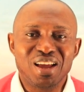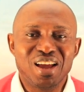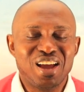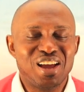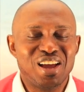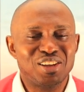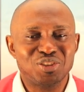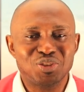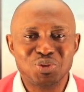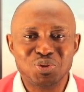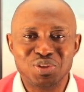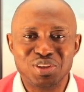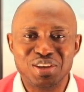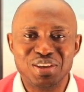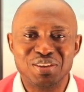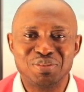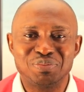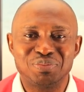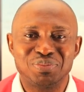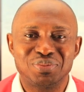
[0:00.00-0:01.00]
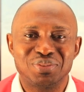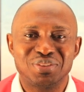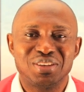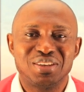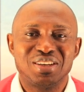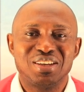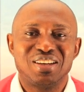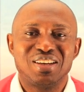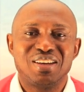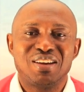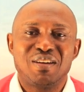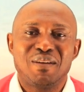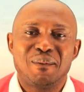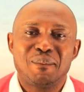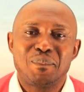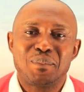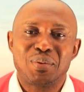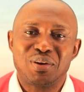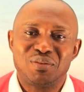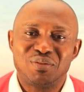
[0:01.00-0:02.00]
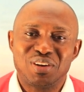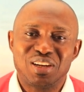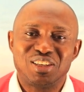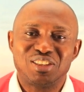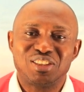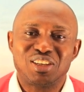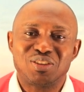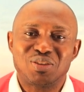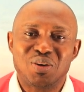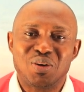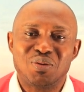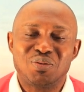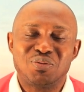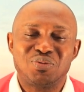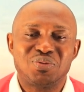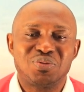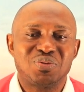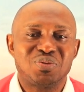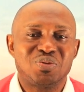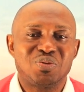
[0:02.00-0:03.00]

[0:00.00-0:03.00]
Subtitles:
And today, privileged enough,